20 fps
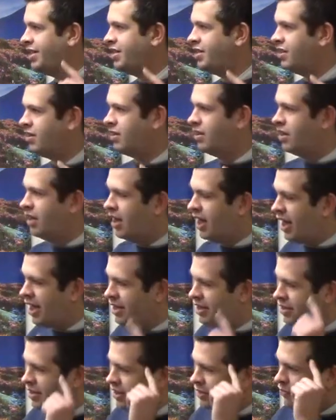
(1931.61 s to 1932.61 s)
You
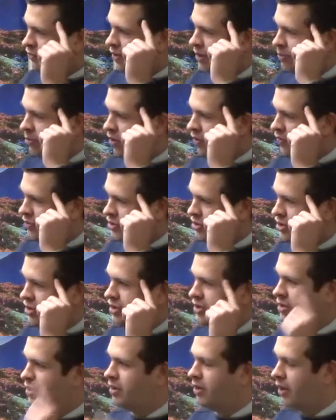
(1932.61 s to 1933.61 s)
need to flip over to
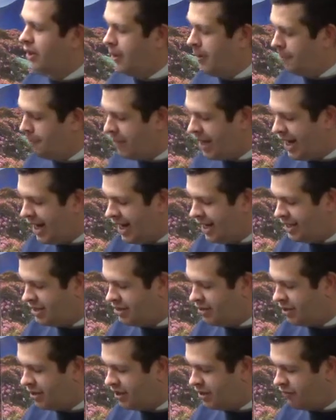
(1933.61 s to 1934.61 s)
your mind.
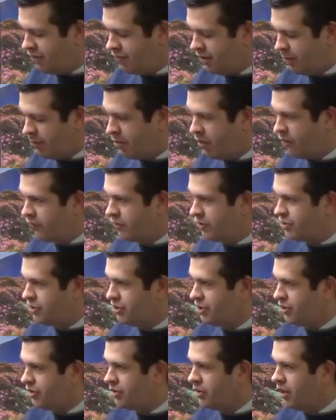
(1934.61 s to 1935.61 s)
You need to flip over
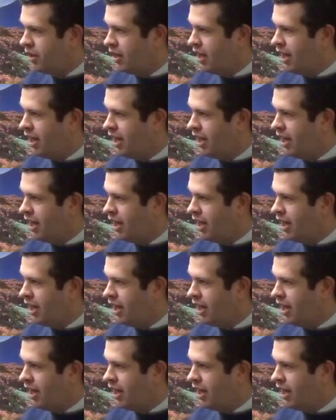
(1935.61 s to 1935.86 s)
to